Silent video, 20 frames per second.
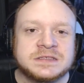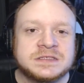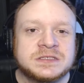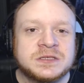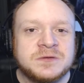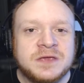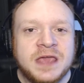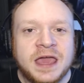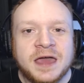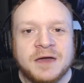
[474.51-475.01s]
So
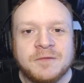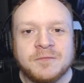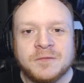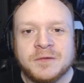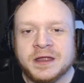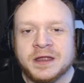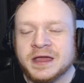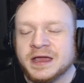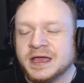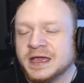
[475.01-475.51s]
yeah,
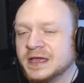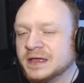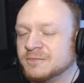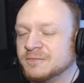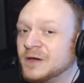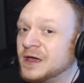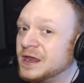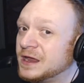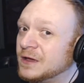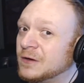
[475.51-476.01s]
what
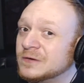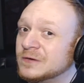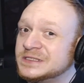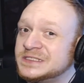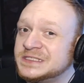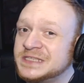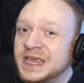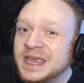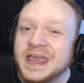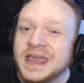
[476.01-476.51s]
I always
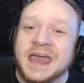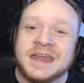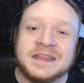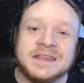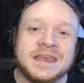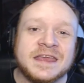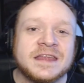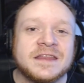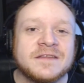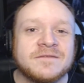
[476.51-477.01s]
say at
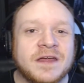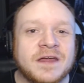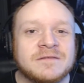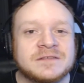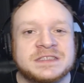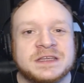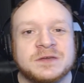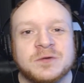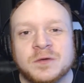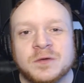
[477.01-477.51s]
the end of every
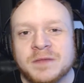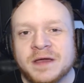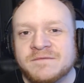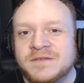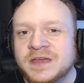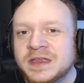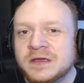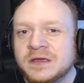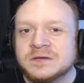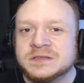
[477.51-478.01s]
single one of
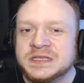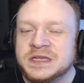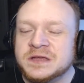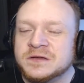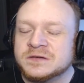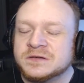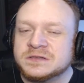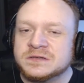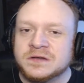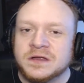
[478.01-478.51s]
my videos
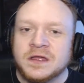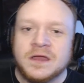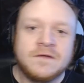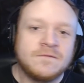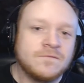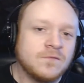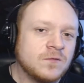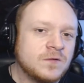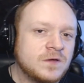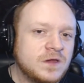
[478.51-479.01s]
here
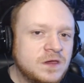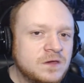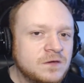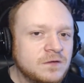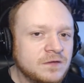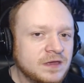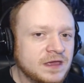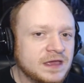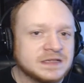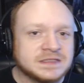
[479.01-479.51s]
for
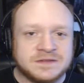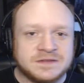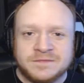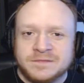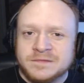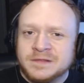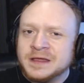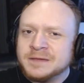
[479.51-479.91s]
you is flip